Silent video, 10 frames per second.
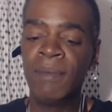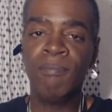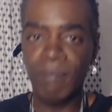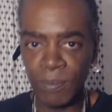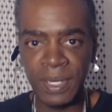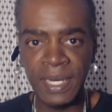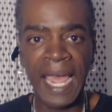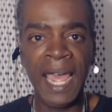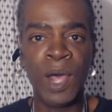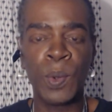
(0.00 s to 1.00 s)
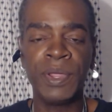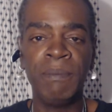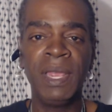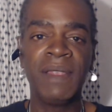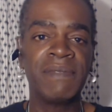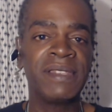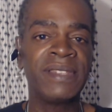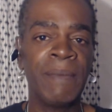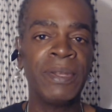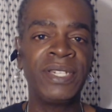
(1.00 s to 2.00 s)
Now, in the middle of the
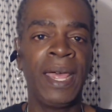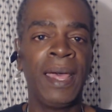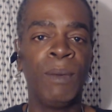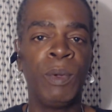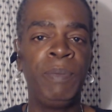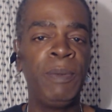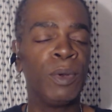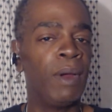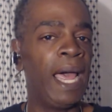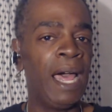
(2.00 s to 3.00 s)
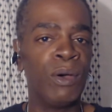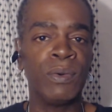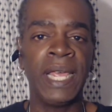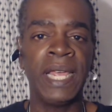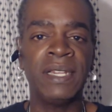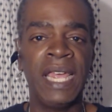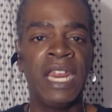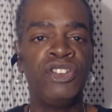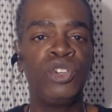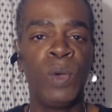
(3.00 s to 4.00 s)
summertime, when people are out and
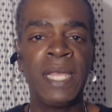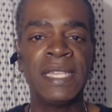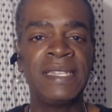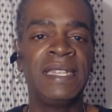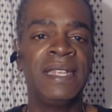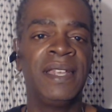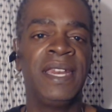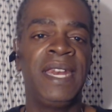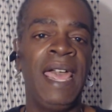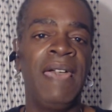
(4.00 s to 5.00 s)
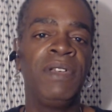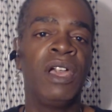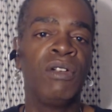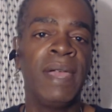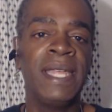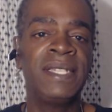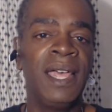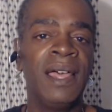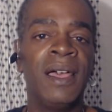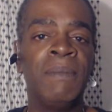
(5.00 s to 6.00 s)
enjoying the sun and having a great
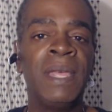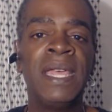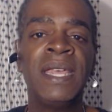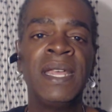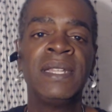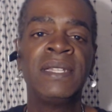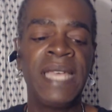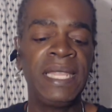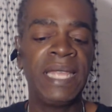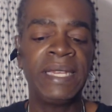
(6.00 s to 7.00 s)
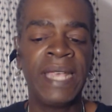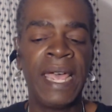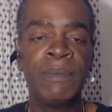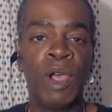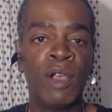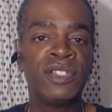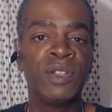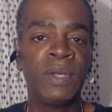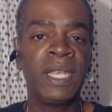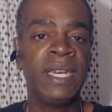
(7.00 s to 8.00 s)
time, take that time to also
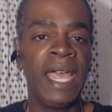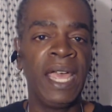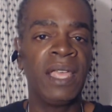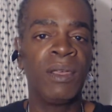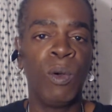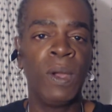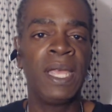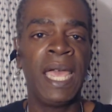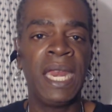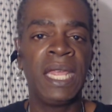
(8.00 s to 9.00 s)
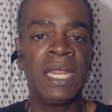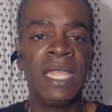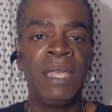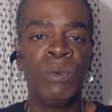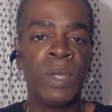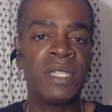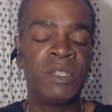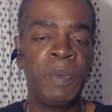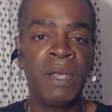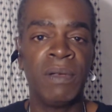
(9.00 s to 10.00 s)
connect organically with
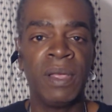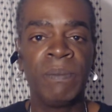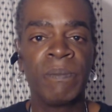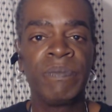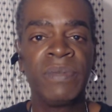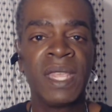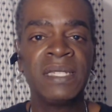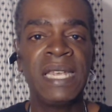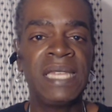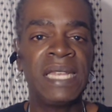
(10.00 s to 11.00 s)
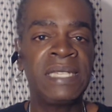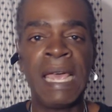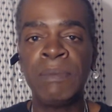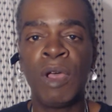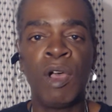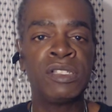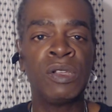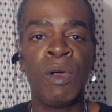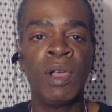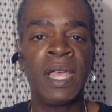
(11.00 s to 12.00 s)
spirit. Take that time to also
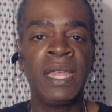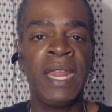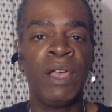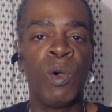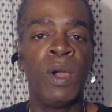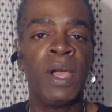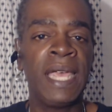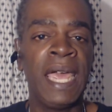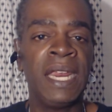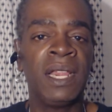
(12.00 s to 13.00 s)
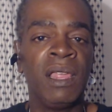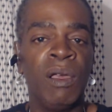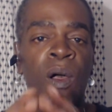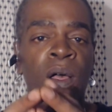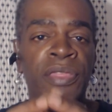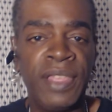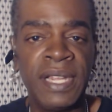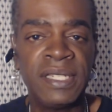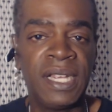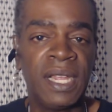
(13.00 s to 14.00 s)
connect organically,
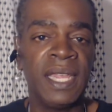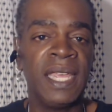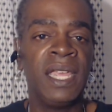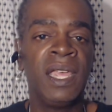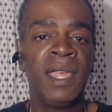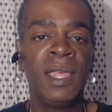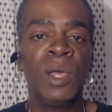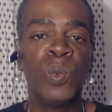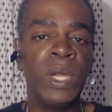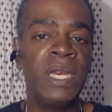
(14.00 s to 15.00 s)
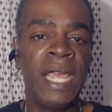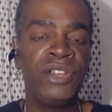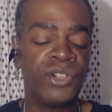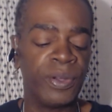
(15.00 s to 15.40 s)
authentically with nature.